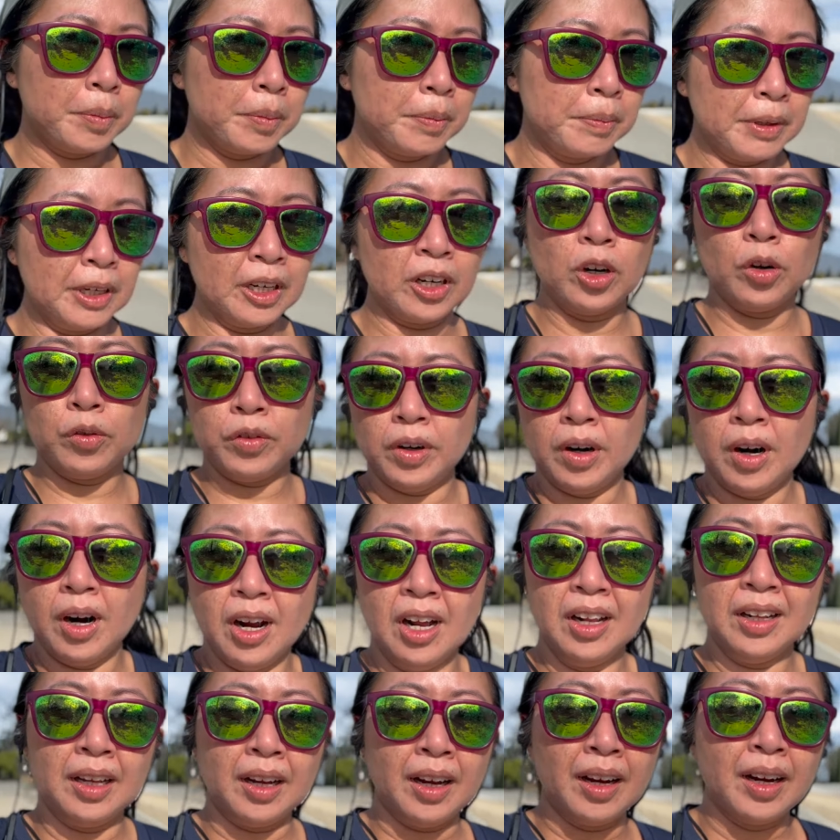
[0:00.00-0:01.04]
But
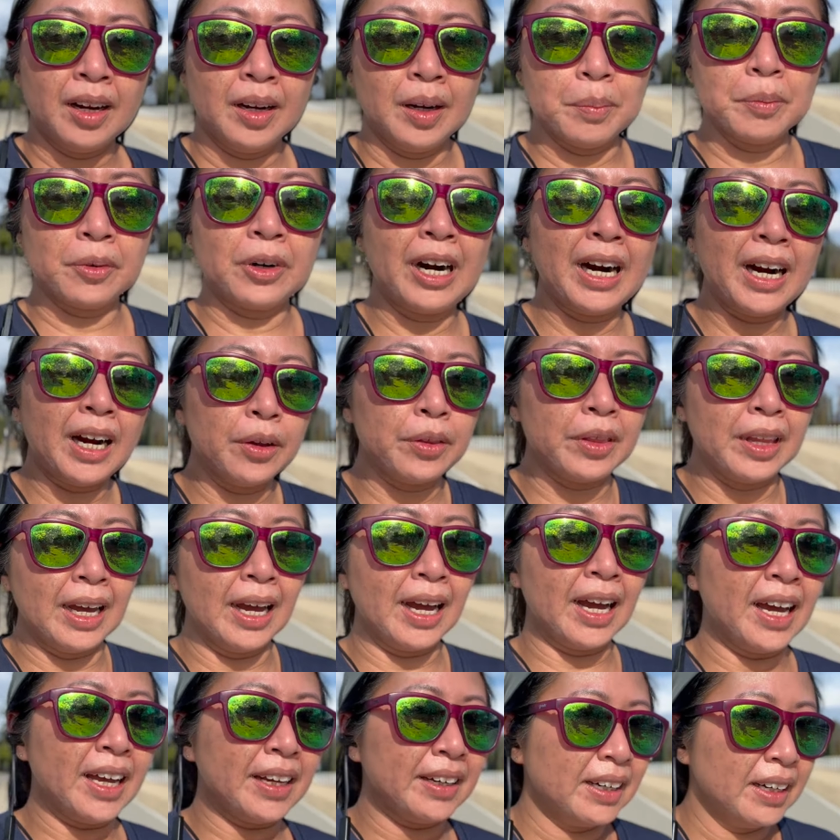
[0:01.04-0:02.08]
overall, I'm proud
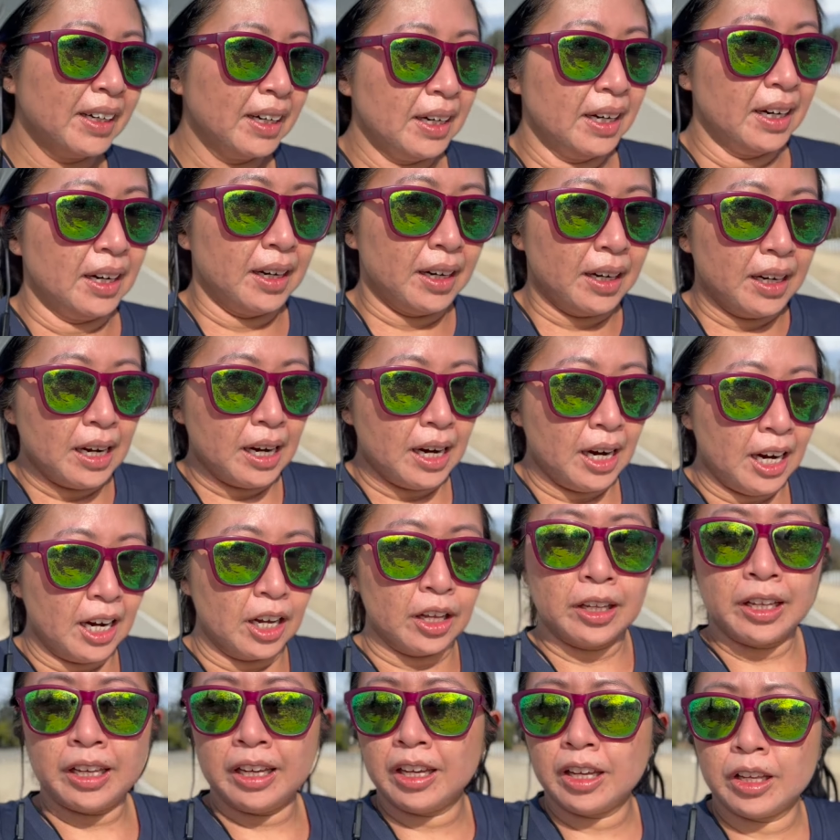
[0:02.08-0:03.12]
that uh,
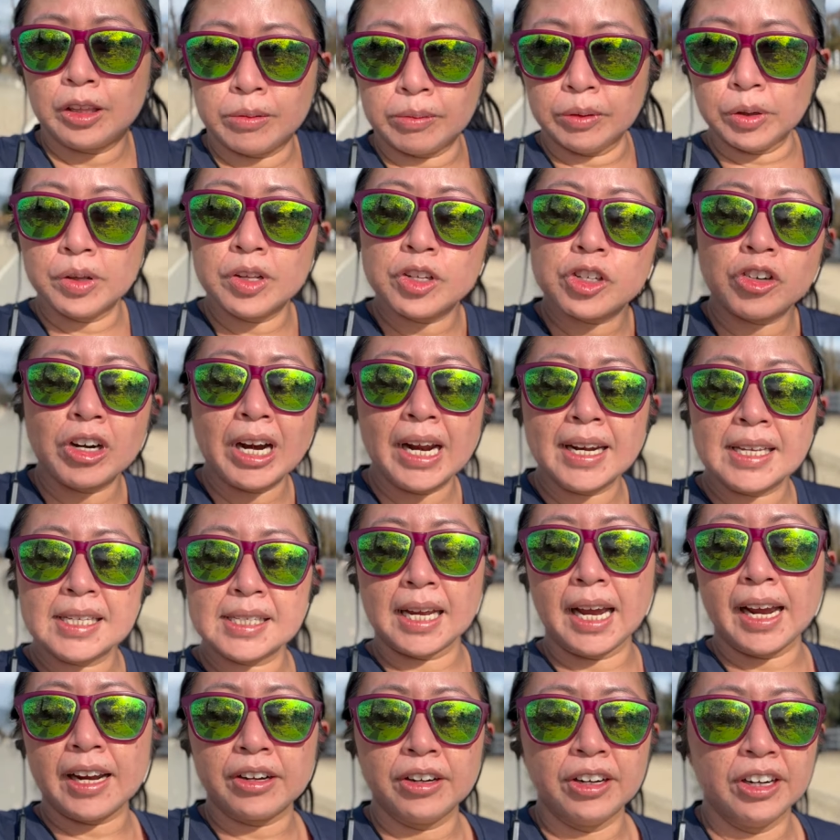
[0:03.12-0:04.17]
through this training
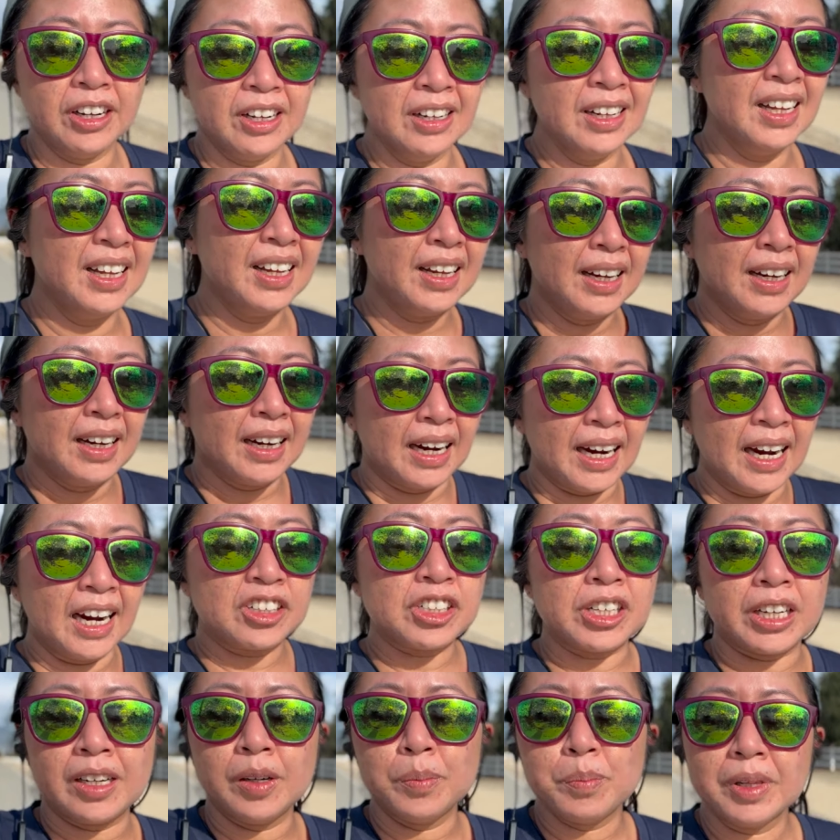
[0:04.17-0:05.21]
cycle, I
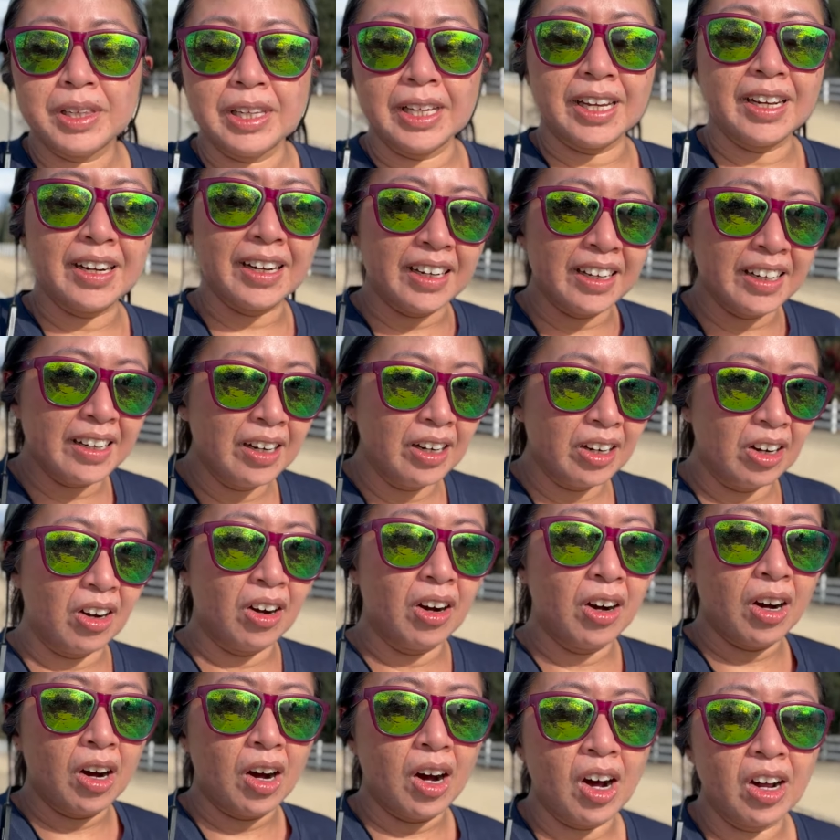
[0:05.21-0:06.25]
actually completed
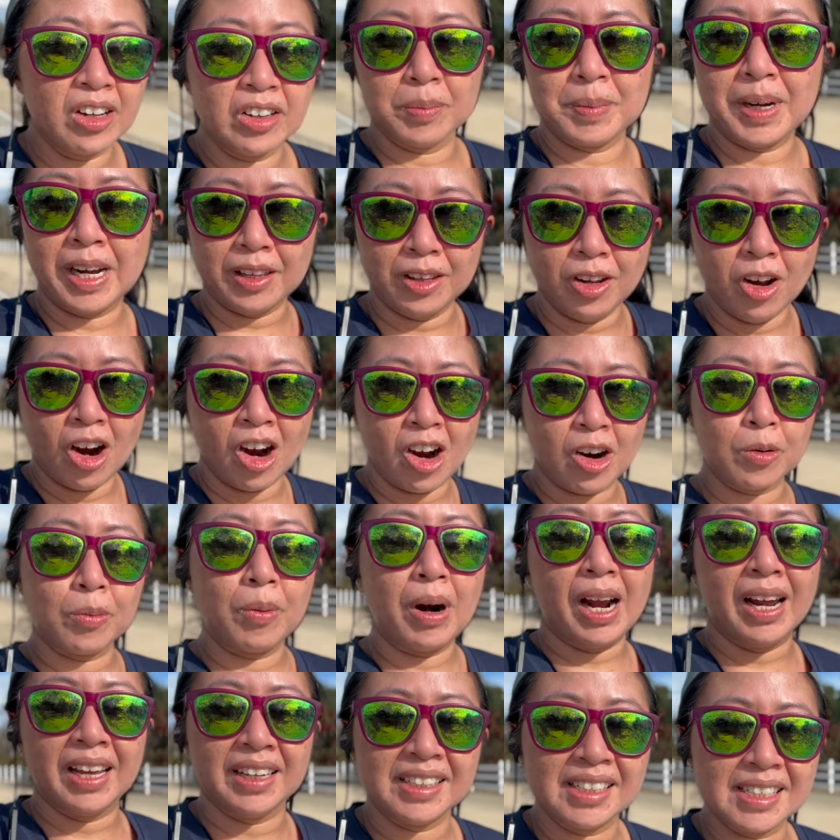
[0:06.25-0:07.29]
all of my long
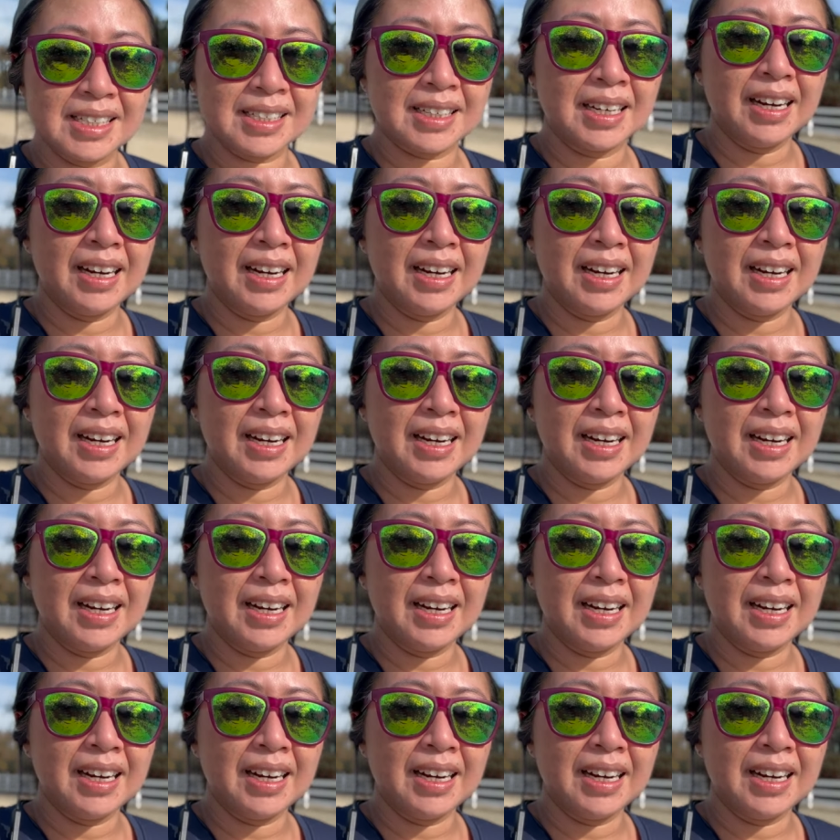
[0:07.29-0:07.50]
runs.